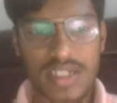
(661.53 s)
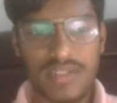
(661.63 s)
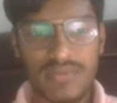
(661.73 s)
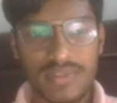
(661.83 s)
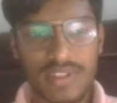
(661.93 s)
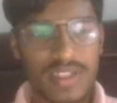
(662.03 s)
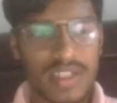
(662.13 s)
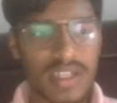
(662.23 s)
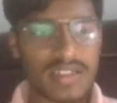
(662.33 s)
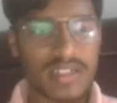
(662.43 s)
that,
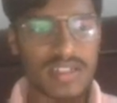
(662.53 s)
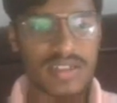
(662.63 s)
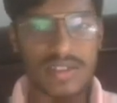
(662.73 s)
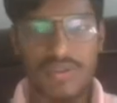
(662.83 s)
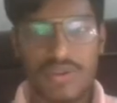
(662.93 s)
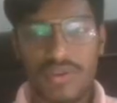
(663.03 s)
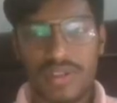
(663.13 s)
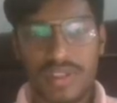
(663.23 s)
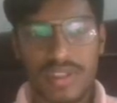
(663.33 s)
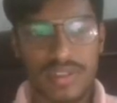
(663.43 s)
I just
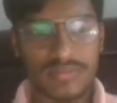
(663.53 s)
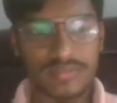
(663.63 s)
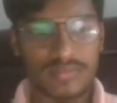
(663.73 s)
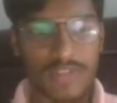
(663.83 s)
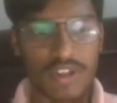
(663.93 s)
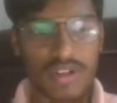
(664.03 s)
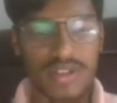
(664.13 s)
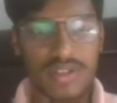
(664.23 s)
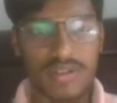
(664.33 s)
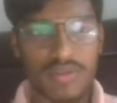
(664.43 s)
go
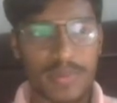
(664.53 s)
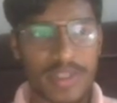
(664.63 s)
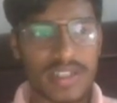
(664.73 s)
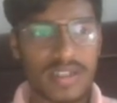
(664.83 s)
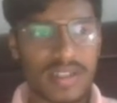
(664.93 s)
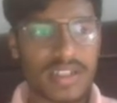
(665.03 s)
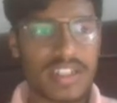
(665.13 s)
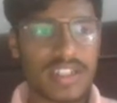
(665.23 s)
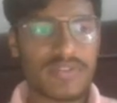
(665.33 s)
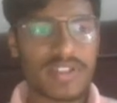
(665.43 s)
on open the
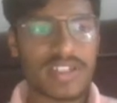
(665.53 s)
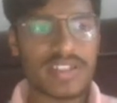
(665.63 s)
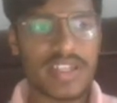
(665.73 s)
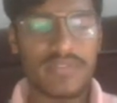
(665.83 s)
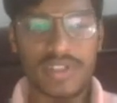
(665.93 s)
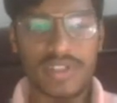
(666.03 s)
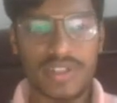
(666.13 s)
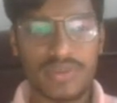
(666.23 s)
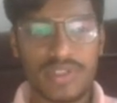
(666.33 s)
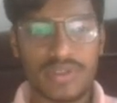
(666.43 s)
Geek for Geek site for the
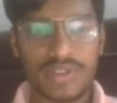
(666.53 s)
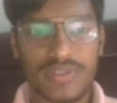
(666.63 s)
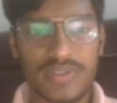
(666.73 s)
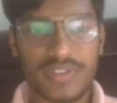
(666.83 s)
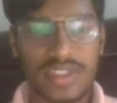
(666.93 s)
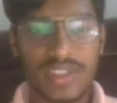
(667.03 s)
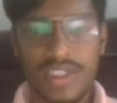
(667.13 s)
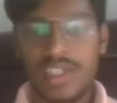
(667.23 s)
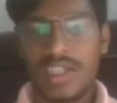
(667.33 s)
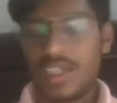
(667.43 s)
Euler Totient function,
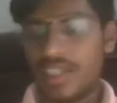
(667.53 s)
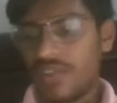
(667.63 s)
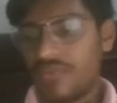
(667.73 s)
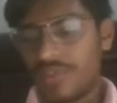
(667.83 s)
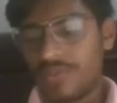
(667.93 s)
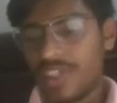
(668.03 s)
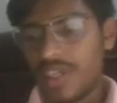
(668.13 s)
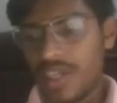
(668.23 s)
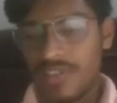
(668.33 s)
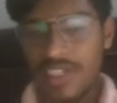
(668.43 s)
and then from
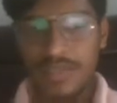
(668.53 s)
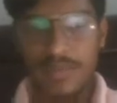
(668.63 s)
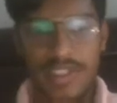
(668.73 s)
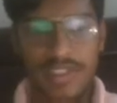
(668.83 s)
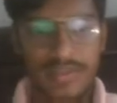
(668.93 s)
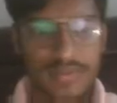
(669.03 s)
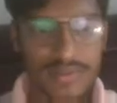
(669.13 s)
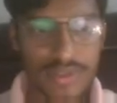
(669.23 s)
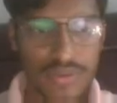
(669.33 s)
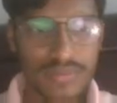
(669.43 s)
there I will explain
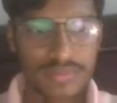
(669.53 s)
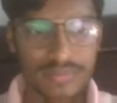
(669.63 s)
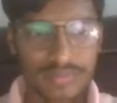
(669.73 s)
you.